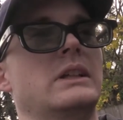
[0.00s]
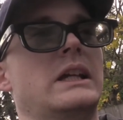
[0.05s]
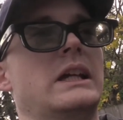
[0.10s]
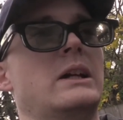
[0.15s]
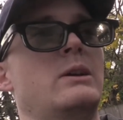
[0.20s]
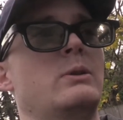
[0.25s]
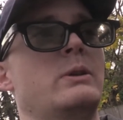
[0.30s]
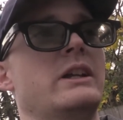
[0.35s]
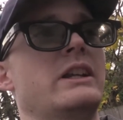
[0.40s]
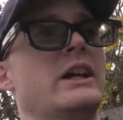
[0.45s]

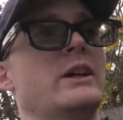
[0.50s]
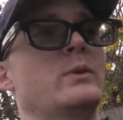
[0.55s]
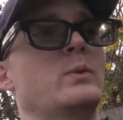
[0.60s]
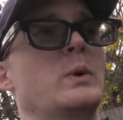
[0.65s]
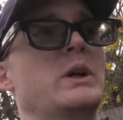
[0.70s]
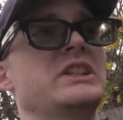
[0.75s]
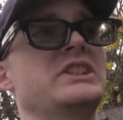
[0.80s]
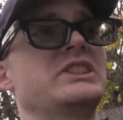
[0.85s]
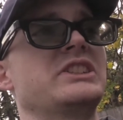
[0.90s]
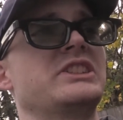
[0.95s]
How can I
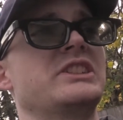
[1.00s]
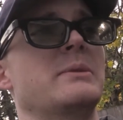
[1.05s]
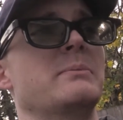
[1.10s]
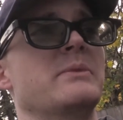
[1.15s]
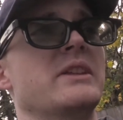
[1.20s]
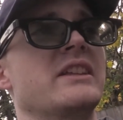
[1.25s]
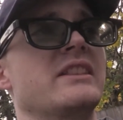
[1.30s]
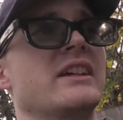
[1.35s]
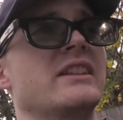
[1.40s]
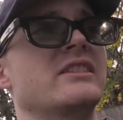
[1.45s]
waste
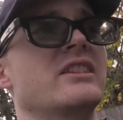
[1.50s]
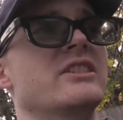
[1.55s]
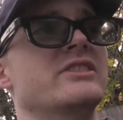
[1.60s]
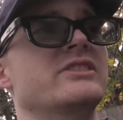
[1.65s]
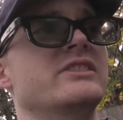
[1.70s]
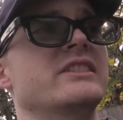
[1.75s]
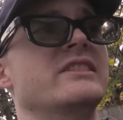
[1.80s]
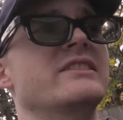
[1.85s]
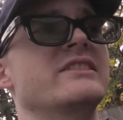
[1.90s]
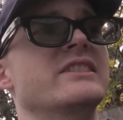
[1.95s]
something that
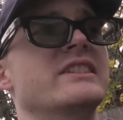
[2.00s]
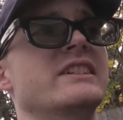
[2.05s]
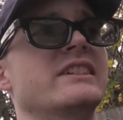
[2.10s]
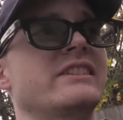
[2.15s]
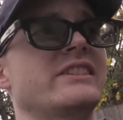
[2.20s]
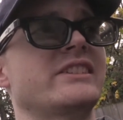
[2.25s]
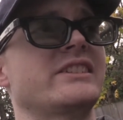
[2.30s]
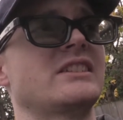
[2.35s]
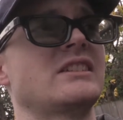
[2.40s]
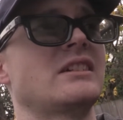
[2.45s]
doesn't
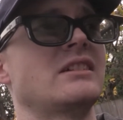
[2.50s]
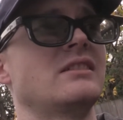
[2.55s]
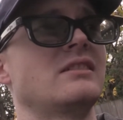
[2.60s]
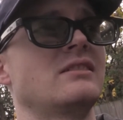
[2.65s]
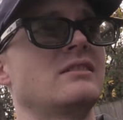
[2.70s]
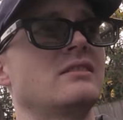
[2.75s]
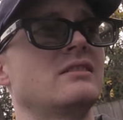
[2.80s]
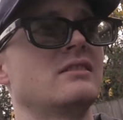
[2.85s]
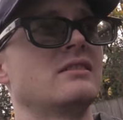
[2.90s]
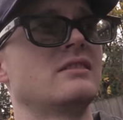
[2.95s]
exist? kid
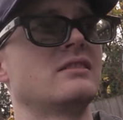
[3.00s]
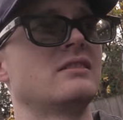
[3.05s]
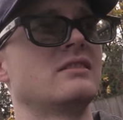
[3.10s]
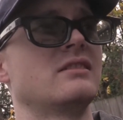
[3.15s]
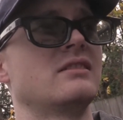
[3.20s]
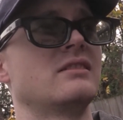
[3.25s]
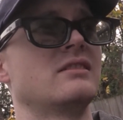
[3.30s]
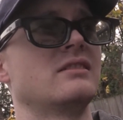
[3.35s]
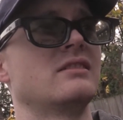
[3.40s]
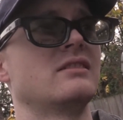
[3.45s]
is
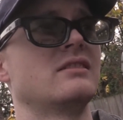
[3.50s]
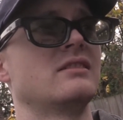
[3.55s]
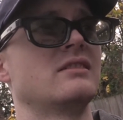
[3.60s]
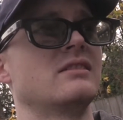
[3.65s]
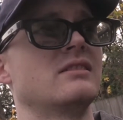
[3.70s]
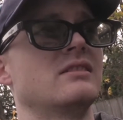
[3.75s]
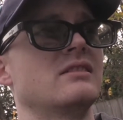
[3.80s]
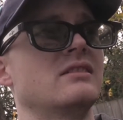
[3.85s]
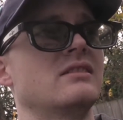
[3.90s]
nuts.